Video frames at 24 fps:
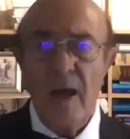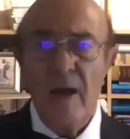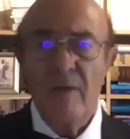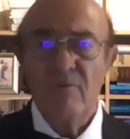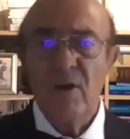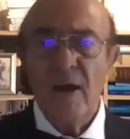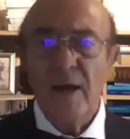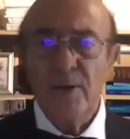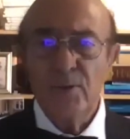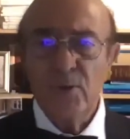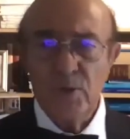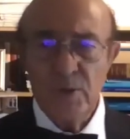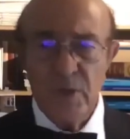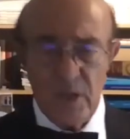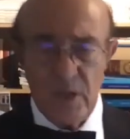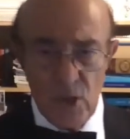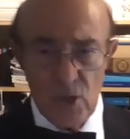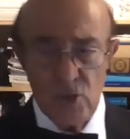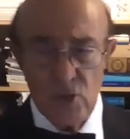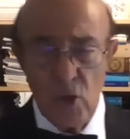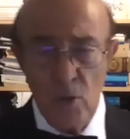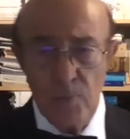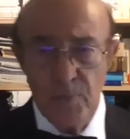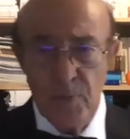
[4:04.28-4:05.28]
I would like to take
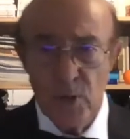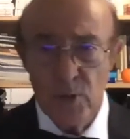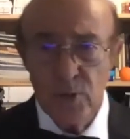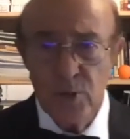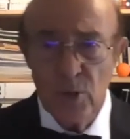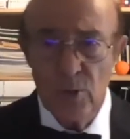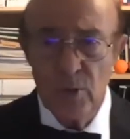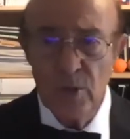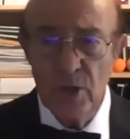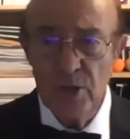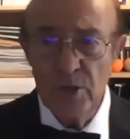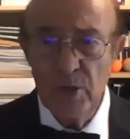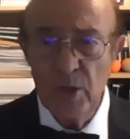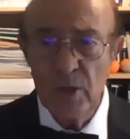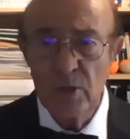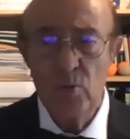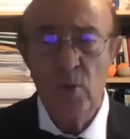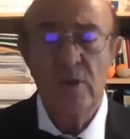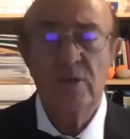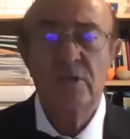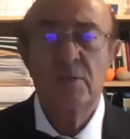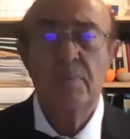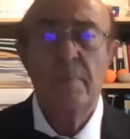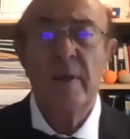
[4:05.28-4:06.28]
this opportunity to
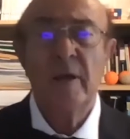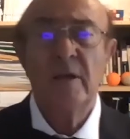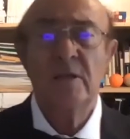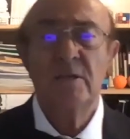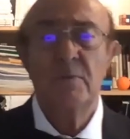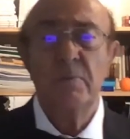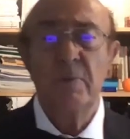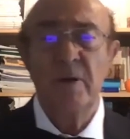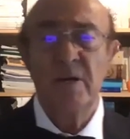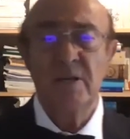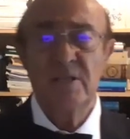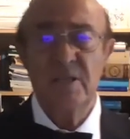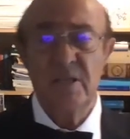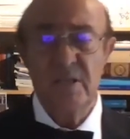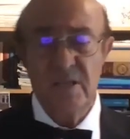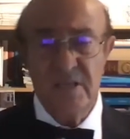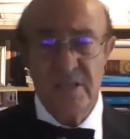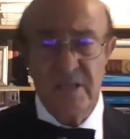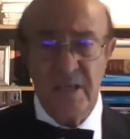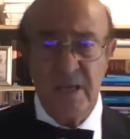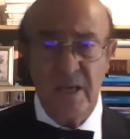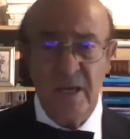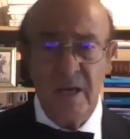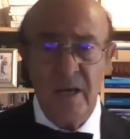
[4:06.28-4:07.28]
express my
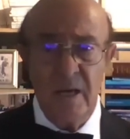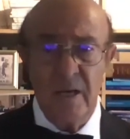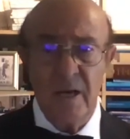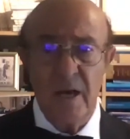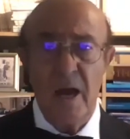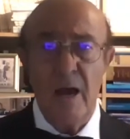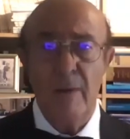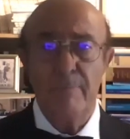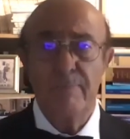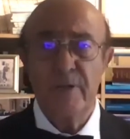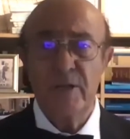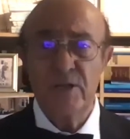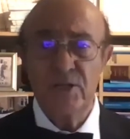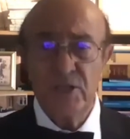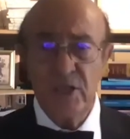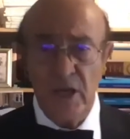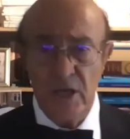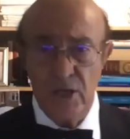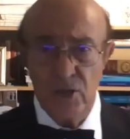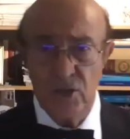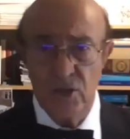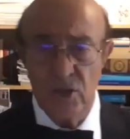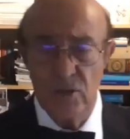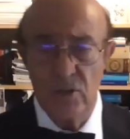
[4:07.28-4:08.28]
sincere
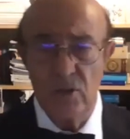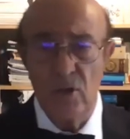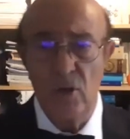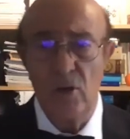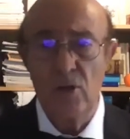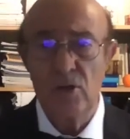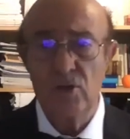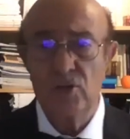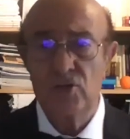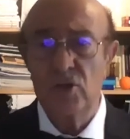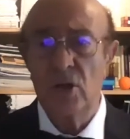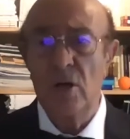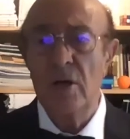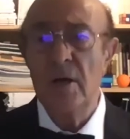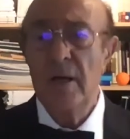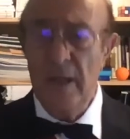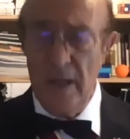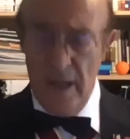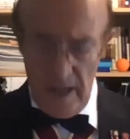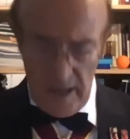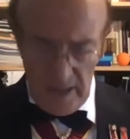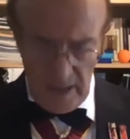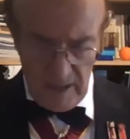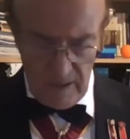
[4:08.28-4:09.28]
appreciation also
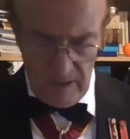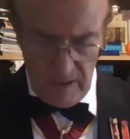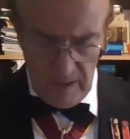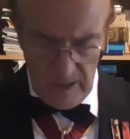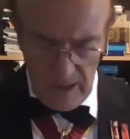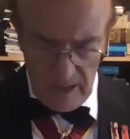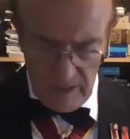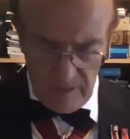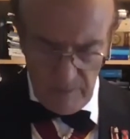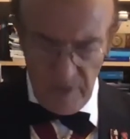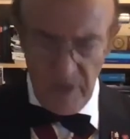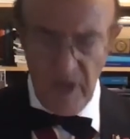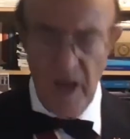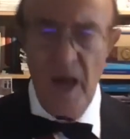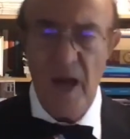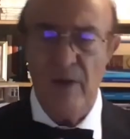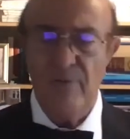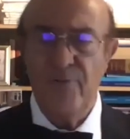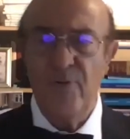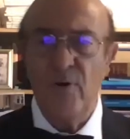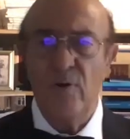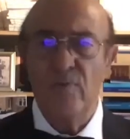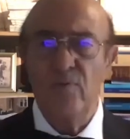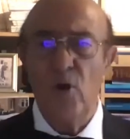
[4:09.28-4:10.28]
in, on
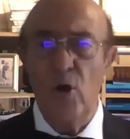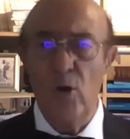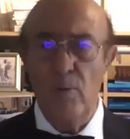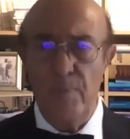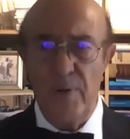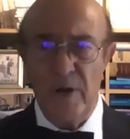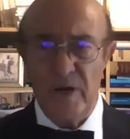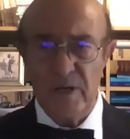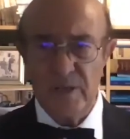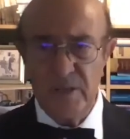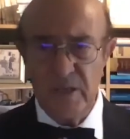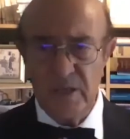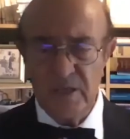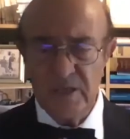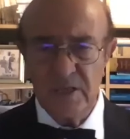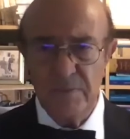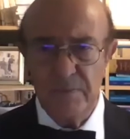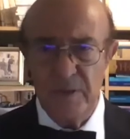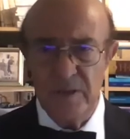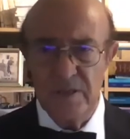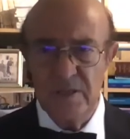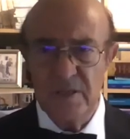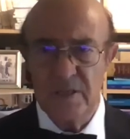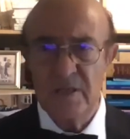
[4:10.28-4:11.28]
behalf of all
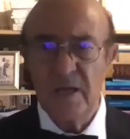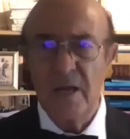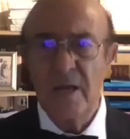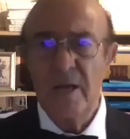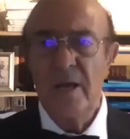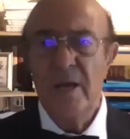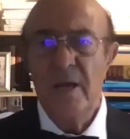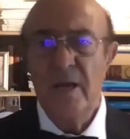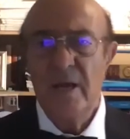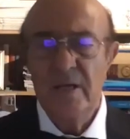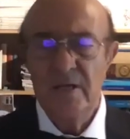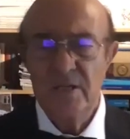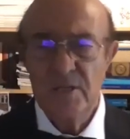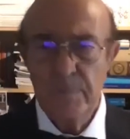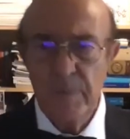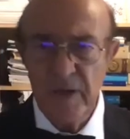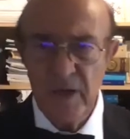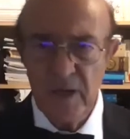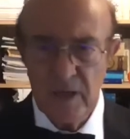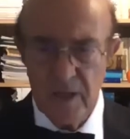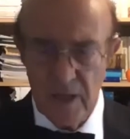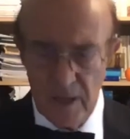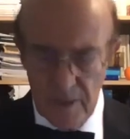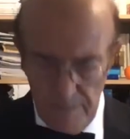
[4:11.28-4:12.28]
participants and
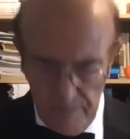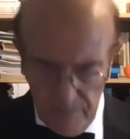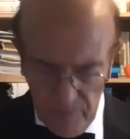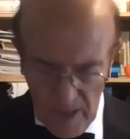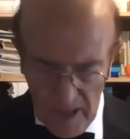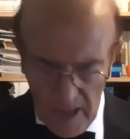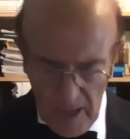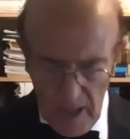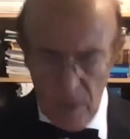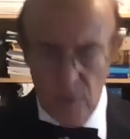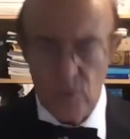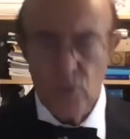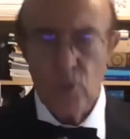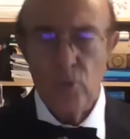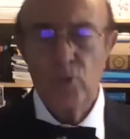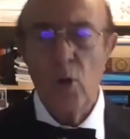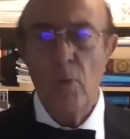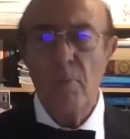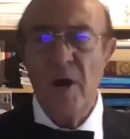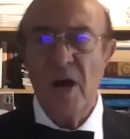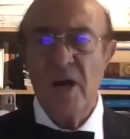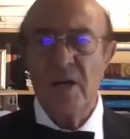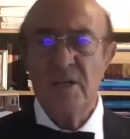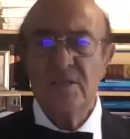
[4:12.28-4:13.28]
speaker to
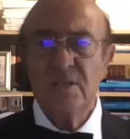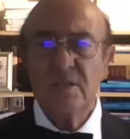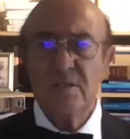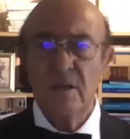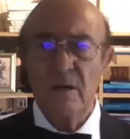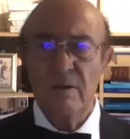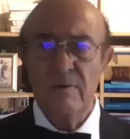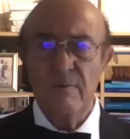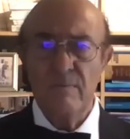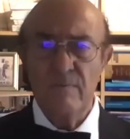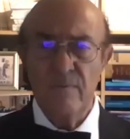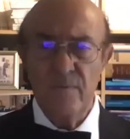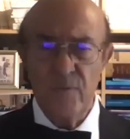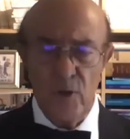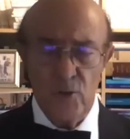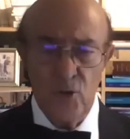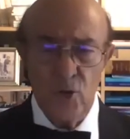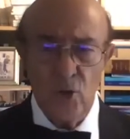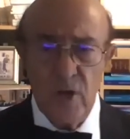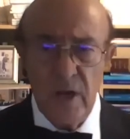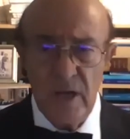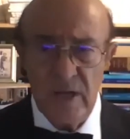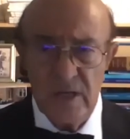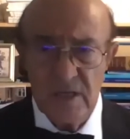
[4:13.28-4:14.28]
Thomas
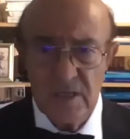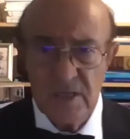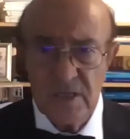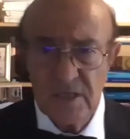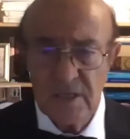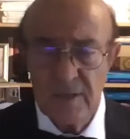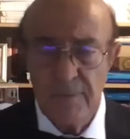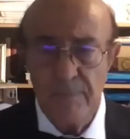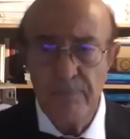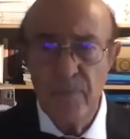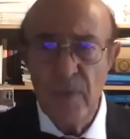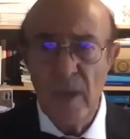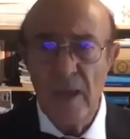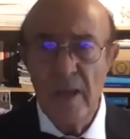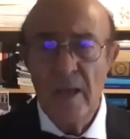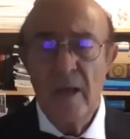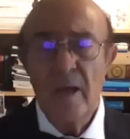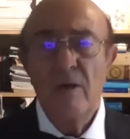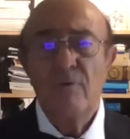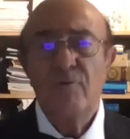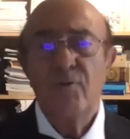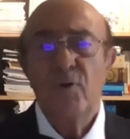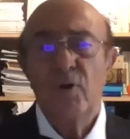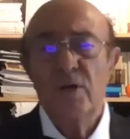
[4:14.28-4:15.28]
Vougiouklis
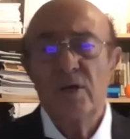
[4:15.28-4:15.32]
for